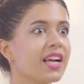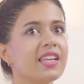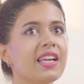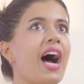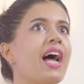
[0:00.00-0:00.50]

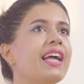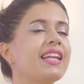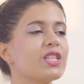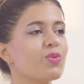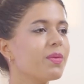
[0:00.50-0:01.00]
yeah, like
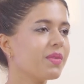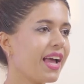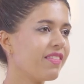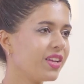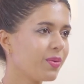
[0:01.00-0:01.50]
that's what
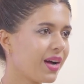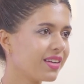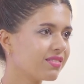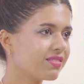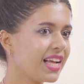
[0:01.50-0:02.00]

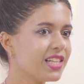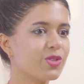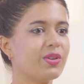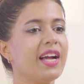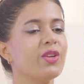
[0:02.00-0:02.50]
everyone tells
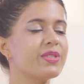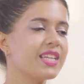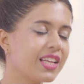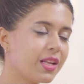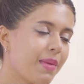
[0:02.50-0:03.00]
you, right? You see
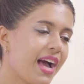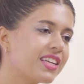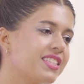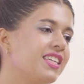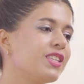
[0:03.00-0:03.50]
it in the
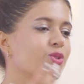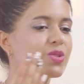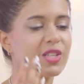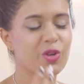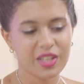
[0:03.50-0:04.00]
magazines, you
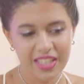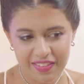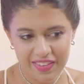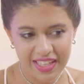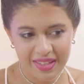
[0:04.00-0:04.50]
see it on T
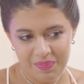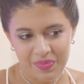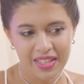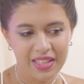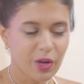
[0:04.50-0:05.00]
V,
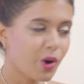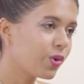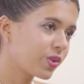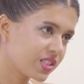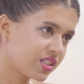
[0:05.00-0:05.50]
they all
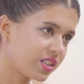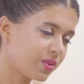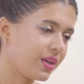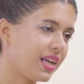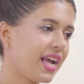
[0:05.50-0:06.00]
look a certain way.